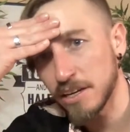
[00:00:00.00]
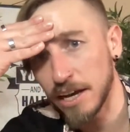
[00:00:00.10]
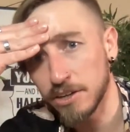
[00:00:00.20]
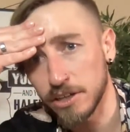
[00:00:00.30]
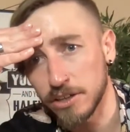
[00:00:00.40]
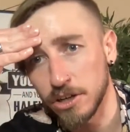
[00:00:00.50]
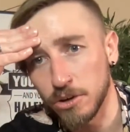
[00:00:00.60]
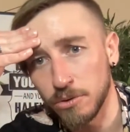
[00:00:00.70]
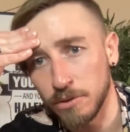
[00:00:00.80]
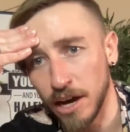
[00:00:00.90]
I couldn't
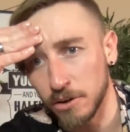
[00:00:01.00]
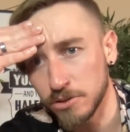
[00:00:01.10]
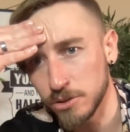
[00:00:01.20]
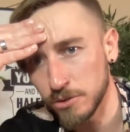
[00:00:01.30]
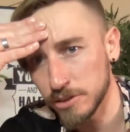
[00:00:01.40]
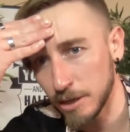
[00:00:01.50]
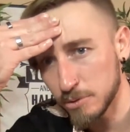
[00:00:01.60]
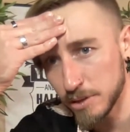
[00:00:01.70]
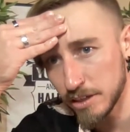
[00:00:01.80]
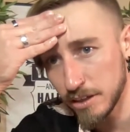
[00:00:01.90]
go out 2-3 times
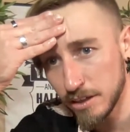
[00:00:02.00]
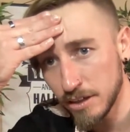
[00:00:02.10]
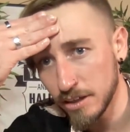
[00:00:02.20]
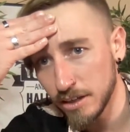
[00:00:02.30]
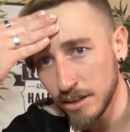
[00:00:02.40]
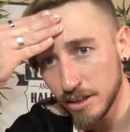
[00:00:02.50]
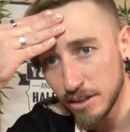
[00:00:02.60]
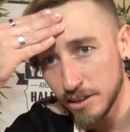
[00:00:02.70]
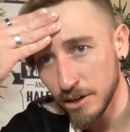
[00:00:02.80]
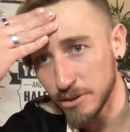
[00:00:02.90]
a week.
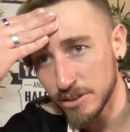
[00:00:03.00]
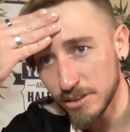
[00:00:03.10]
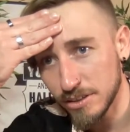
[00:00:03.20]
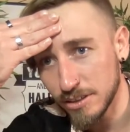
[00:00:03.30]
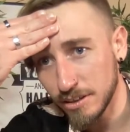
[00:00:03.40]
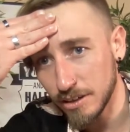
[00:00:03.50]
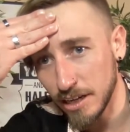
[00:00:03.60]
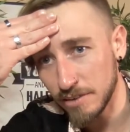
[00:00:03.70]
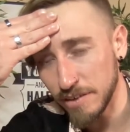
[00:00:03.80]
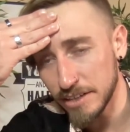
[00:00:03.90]
Tyrus,
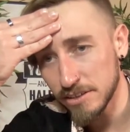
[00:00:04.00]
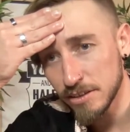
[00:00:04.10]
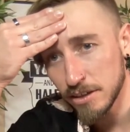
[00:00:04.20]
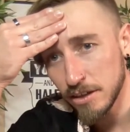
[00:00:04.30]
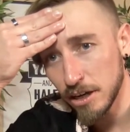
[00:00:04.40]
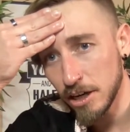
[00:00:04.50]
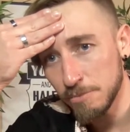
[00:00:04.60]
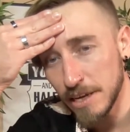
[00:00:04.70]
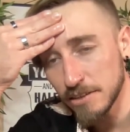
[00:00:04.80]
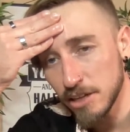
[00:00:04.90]
any advice?
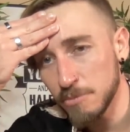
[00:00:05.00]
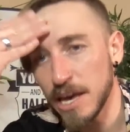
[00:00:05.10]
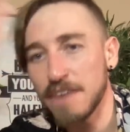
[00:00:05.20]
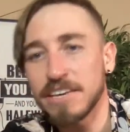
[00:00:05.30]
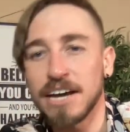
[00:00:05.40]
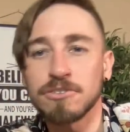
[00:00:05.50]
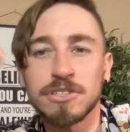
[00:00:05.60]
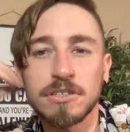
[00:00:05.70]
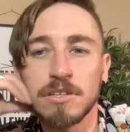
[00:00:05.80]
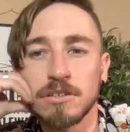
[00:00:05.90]
Make the time you have
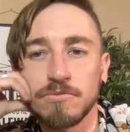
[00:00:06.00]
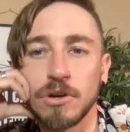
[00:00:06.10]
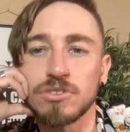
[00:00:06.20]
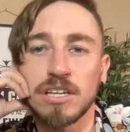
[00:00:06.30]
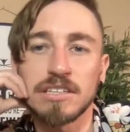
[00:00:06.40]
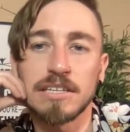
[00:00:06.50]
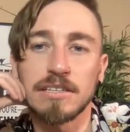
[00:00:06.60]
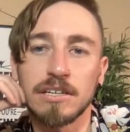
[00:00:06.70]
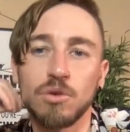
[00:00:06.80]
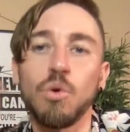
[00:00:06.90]
count. Focus on
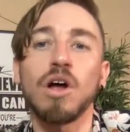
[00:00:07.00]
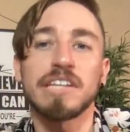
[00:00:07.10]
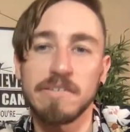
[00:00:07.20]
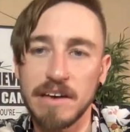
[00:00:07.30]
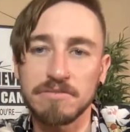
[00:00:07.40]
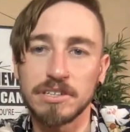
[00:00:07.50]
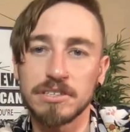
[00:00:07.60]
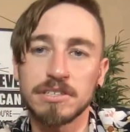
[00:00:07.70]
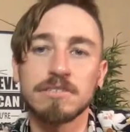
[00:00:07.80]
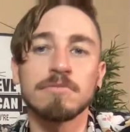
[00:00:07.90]
the quality of
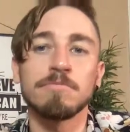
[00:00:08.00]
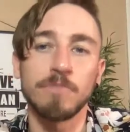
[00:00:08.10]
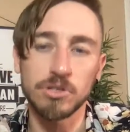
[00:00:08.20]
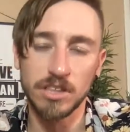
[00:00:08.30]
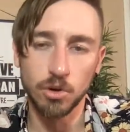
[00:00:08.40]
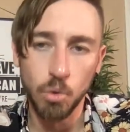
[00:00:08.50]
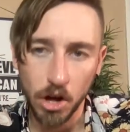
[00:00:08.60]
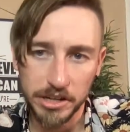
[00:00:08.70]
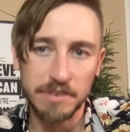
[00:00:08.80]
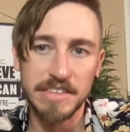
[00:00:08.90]
effort. Focus on the
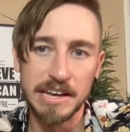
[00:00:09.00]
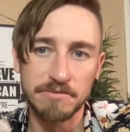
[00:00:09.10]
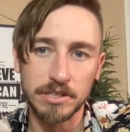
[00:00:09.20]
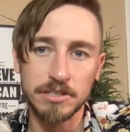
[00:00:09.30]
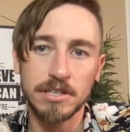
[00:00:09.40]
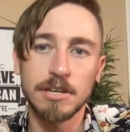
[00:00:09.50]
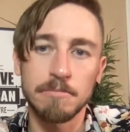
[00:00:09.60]
quality of the effort.